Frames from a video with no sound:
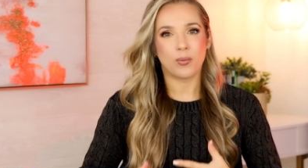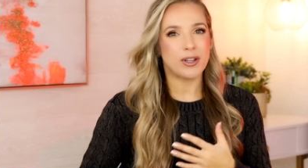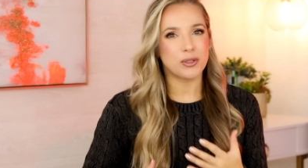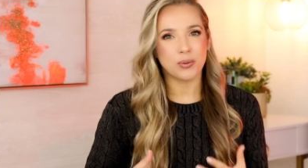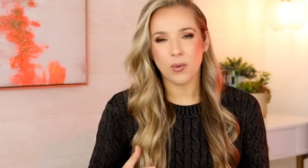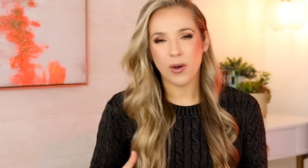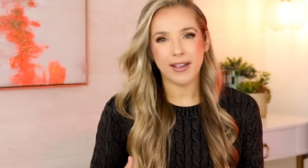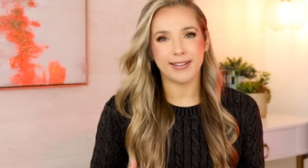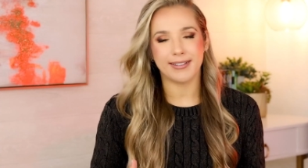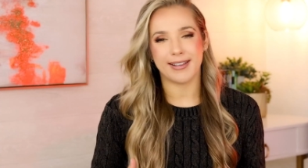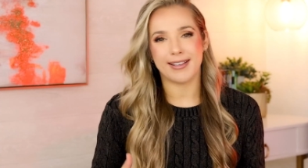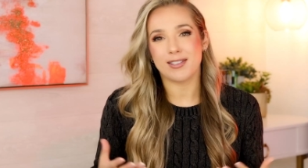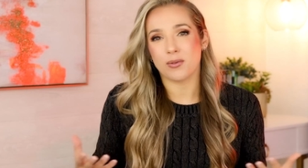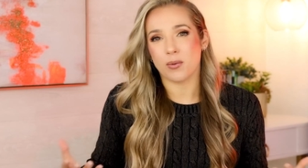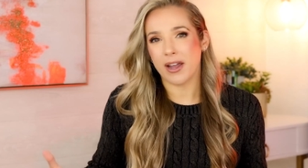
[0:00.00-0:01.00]
which one
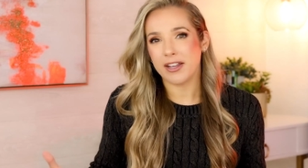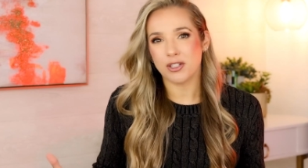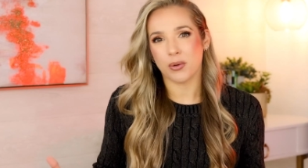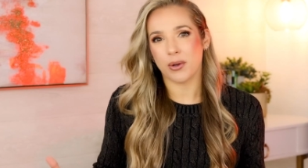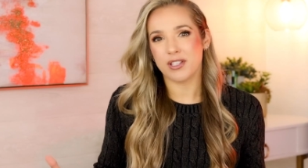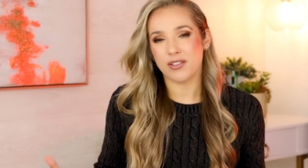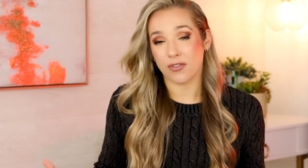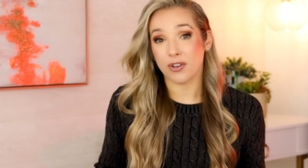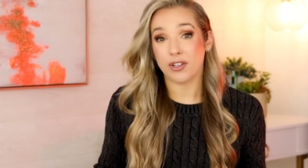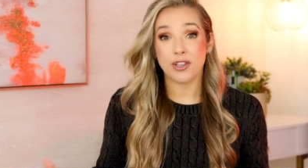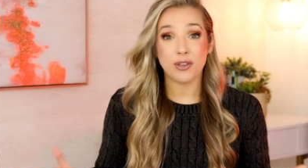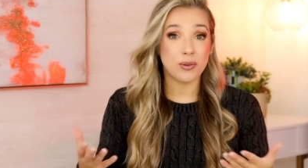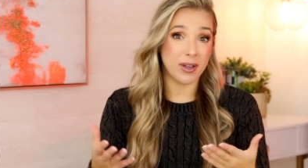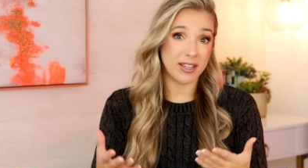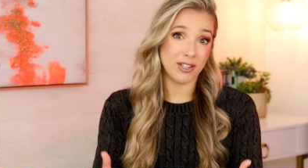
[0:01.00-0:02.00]
is the right choice for
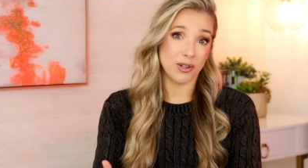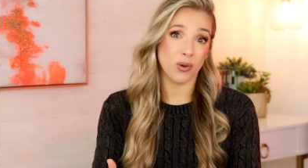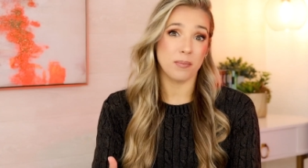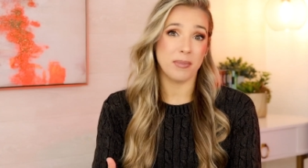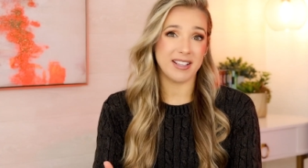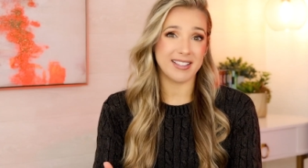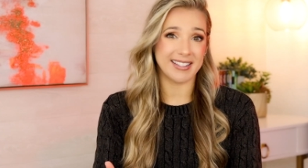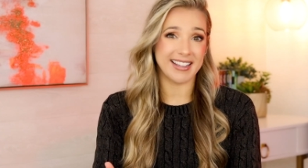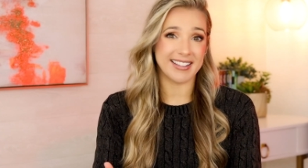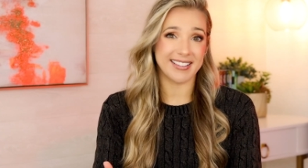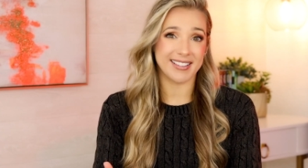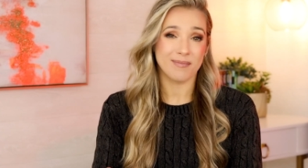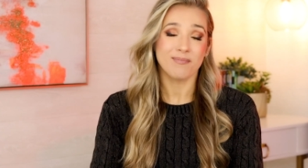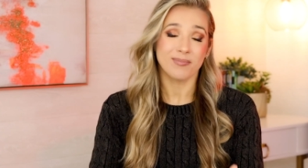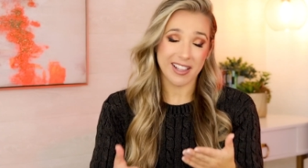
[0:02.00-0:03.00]
you and your
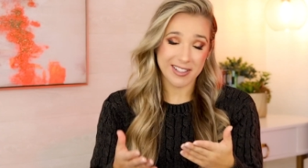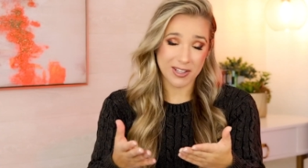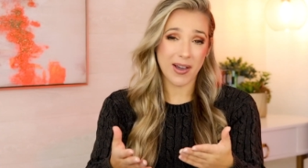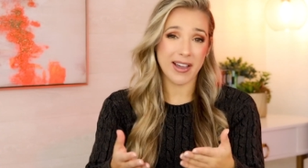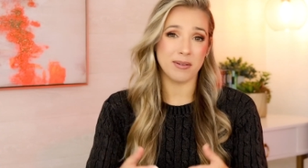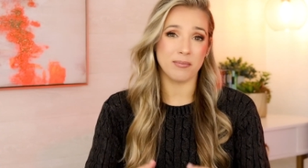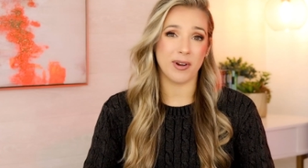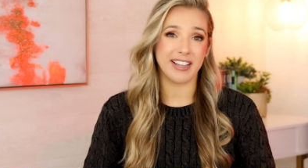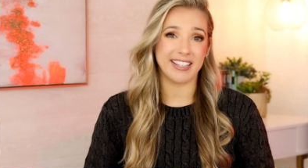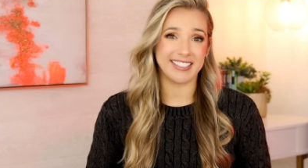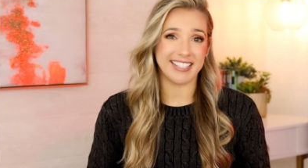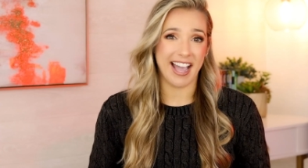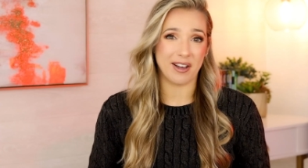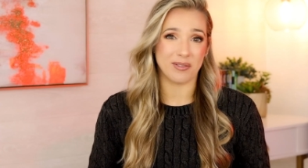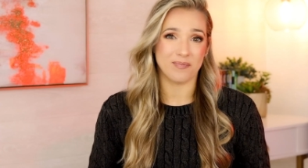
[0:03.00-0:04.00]
business? Let's go ahead and break
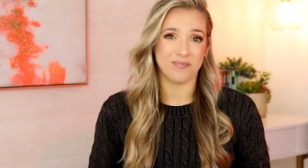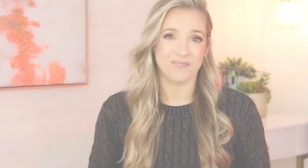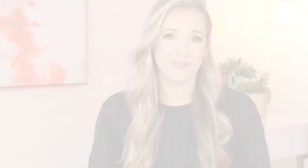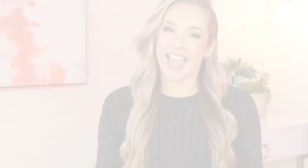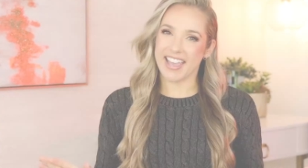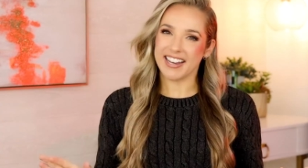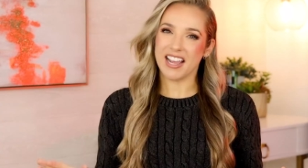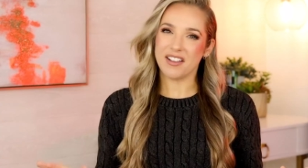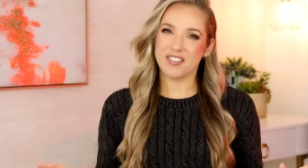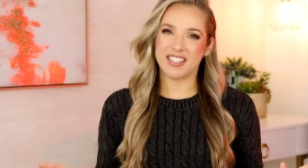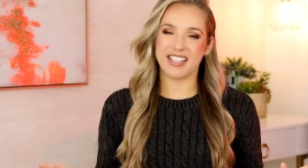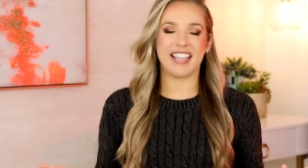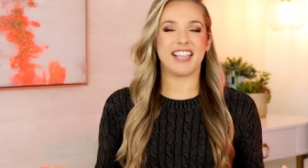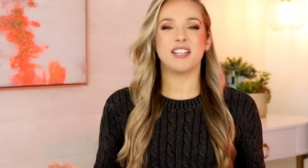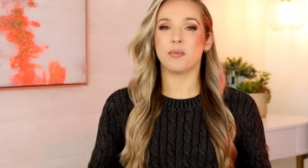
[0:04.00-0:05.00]
it down.
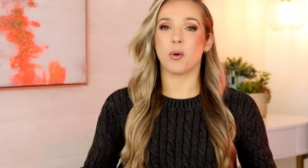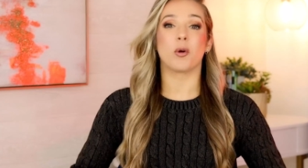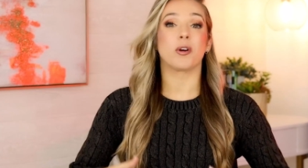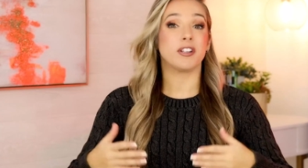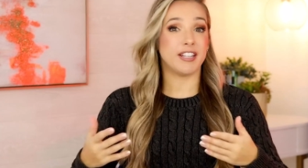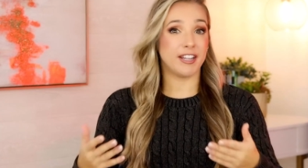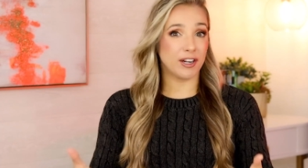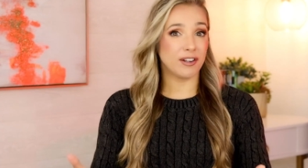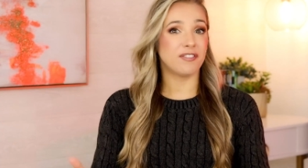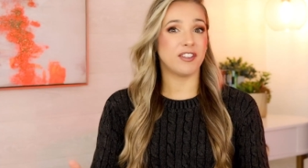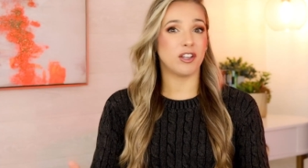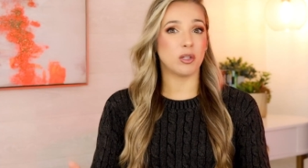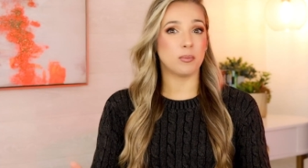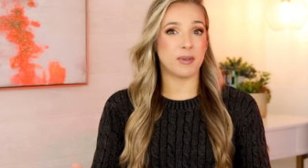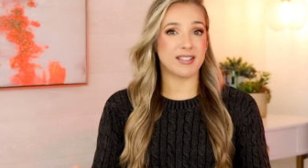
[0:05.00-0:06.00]
NFC, or Near
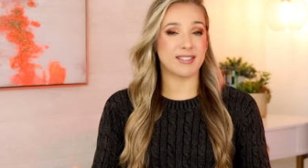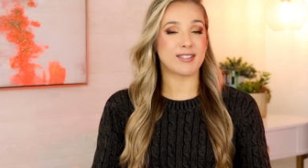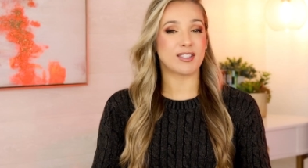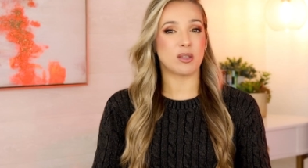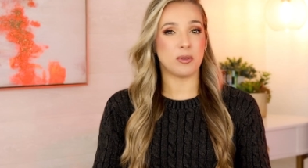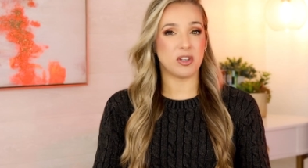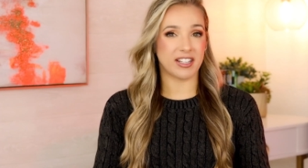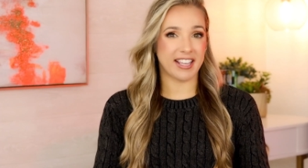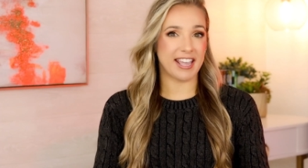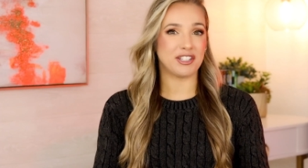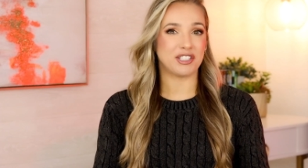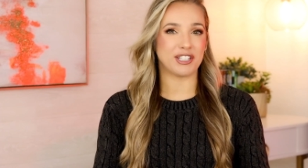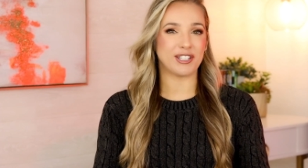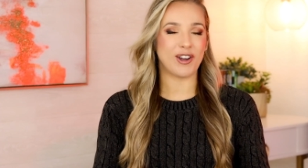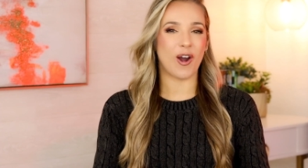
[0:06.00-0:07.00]
Field Business
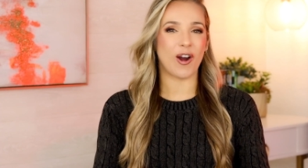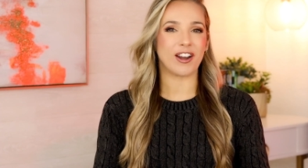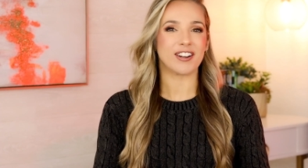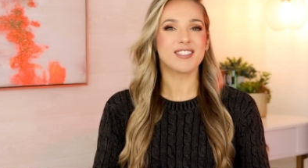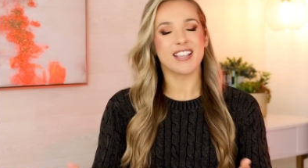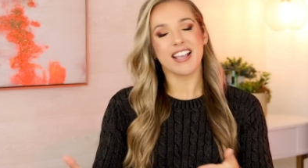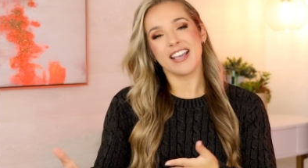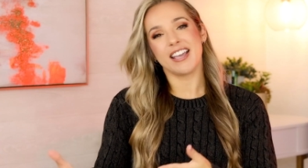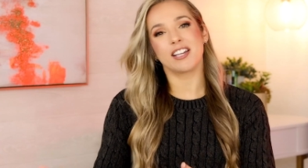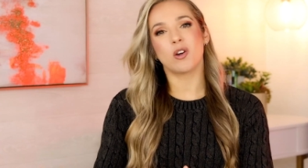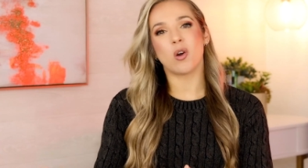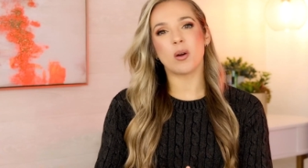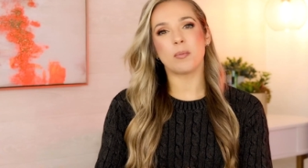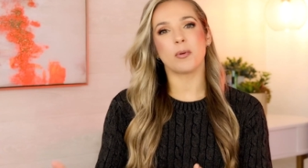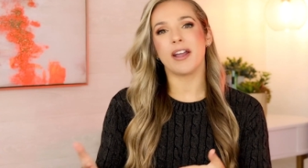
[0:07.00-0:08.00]
Communication cards,
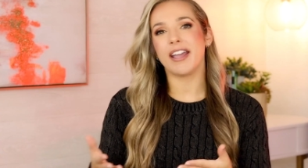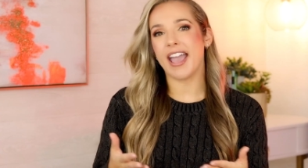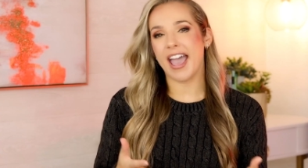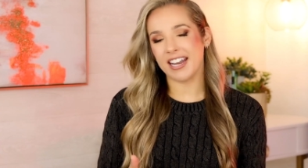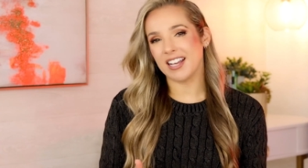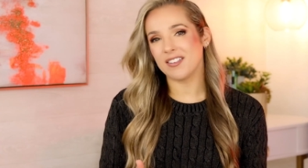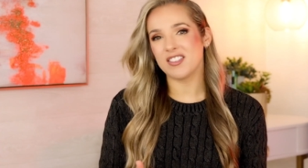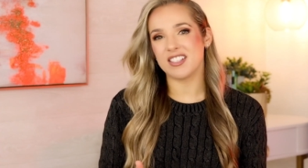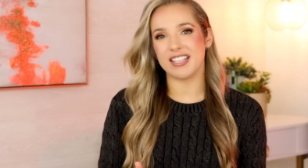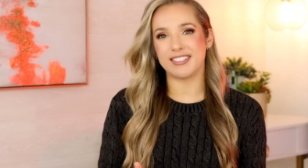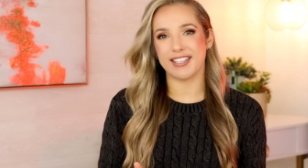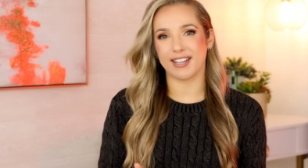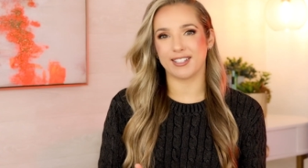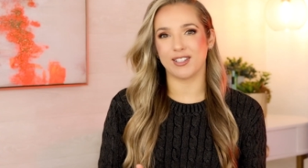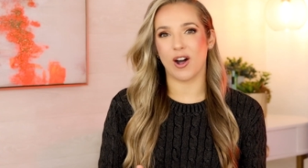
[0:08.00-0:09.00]
incorporate
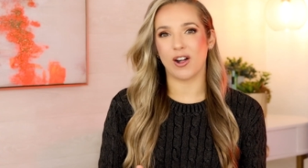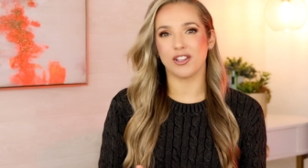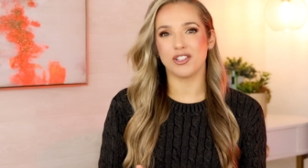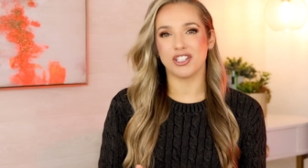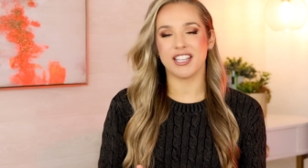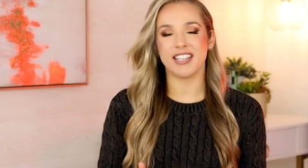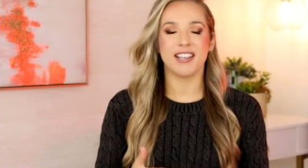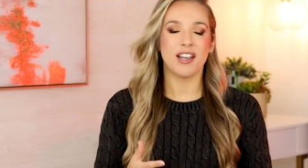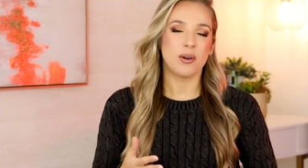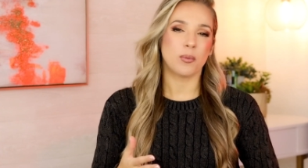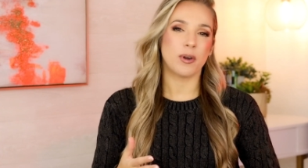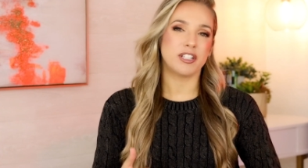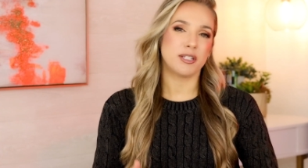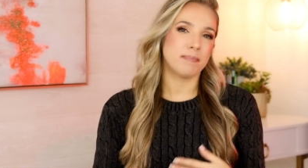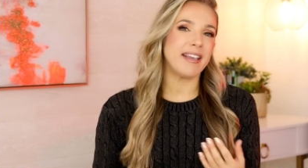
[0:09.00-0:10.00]
NFC technology,
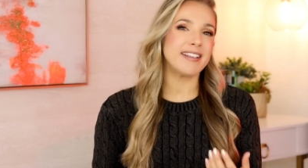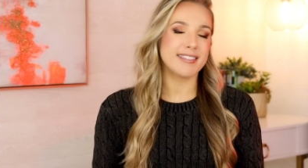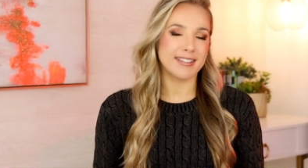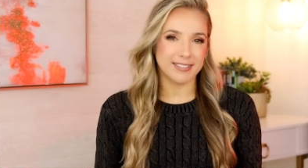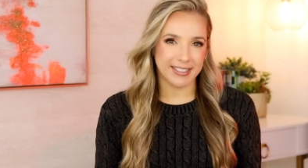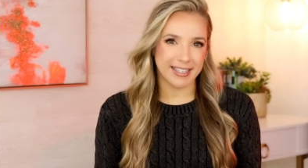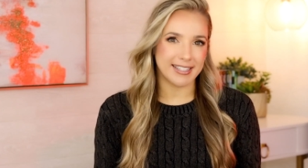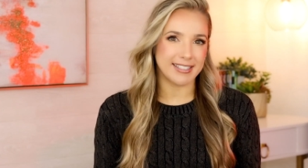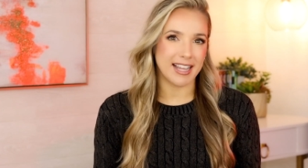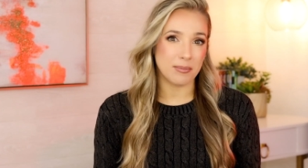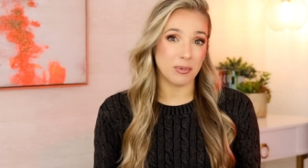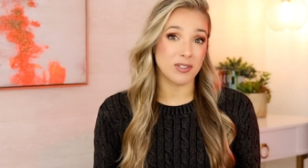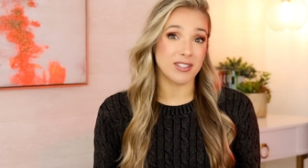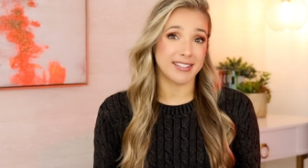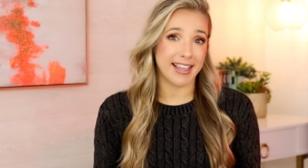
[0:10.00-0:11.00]
which basically
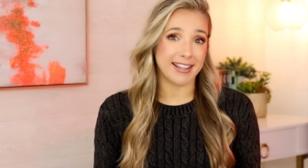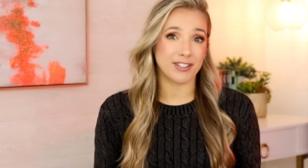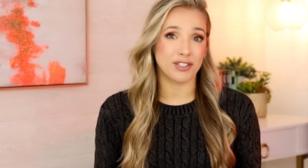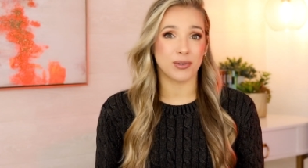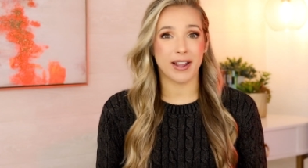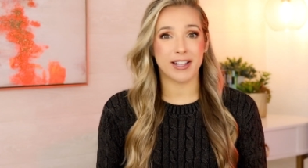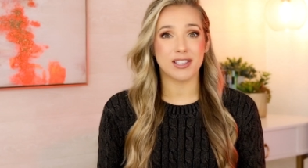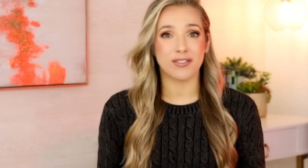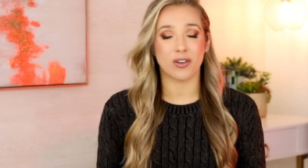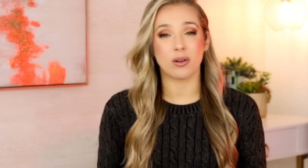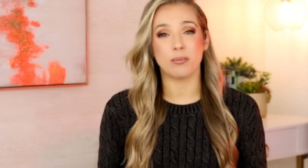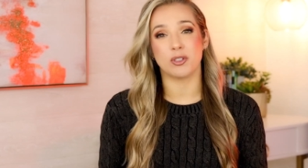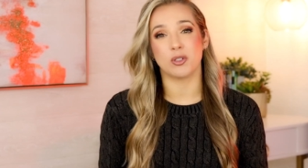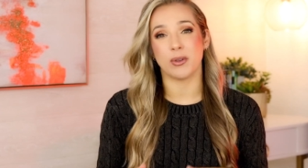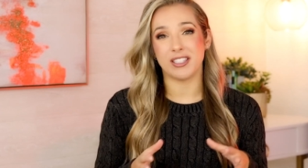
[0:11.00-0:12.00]
enables data
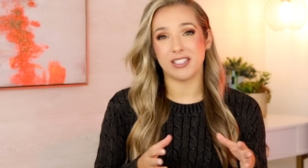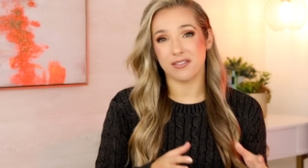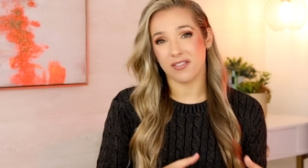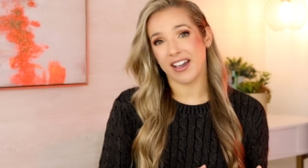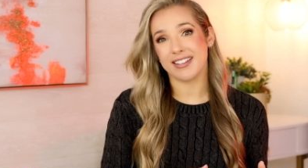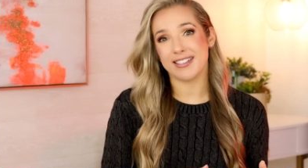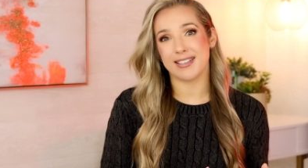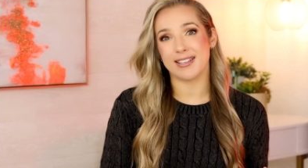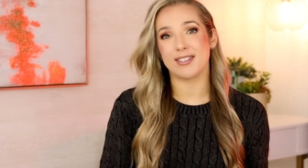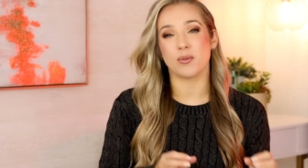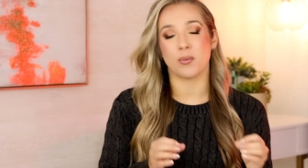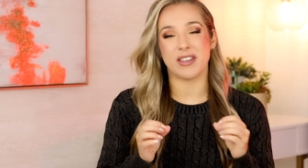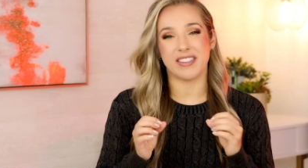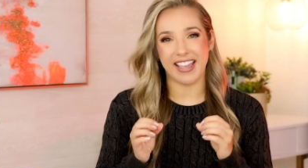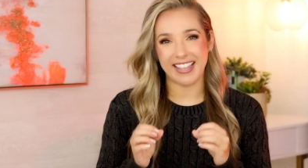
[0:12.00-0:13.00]
transfer between
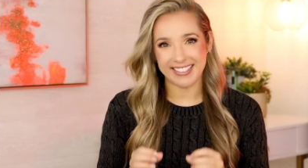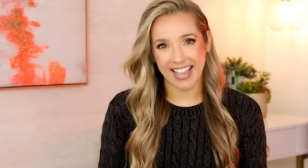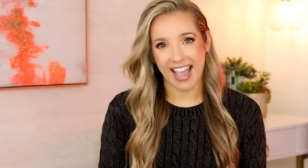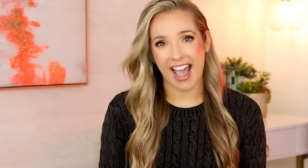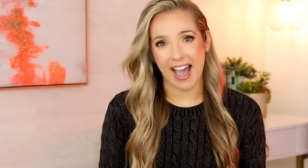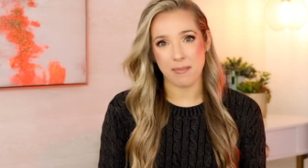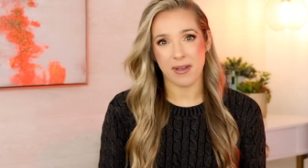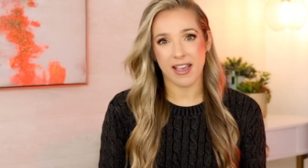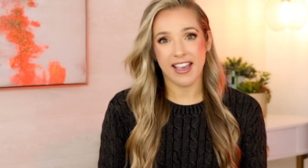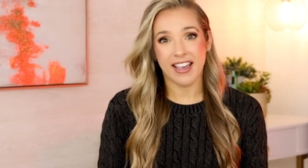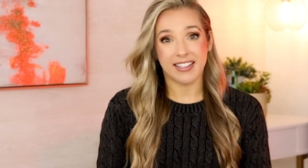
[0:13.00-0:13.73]
devices with a tap.